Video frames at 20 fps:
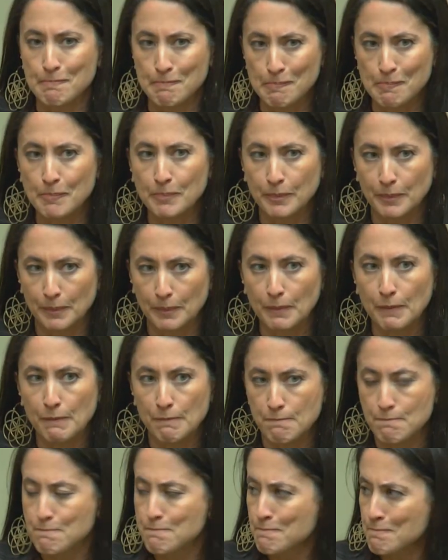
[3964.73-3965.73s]
know where, to,
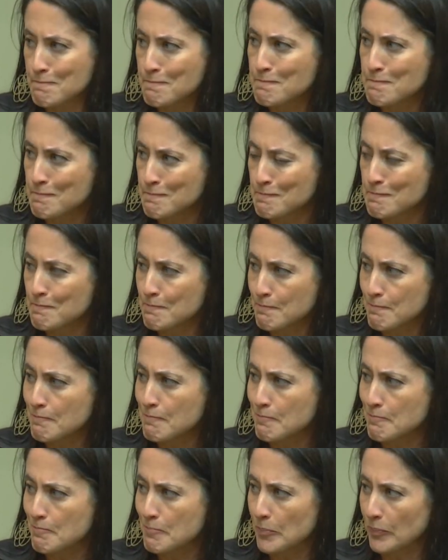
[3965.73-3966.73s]
where else to
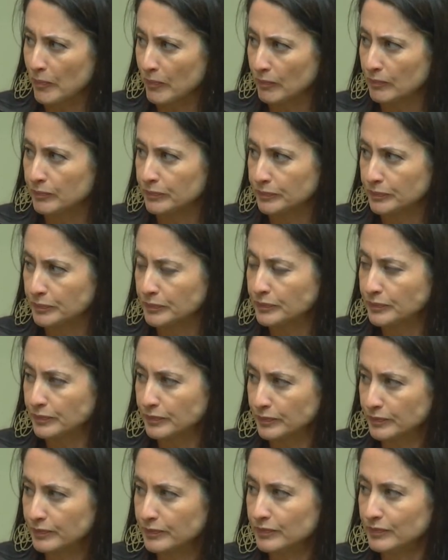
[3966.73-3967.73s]
look for
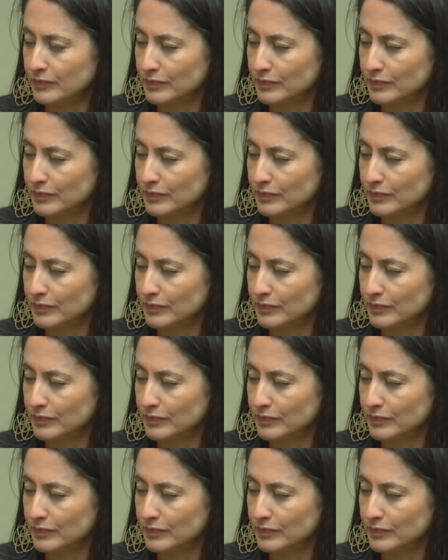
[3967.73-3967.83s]
resources.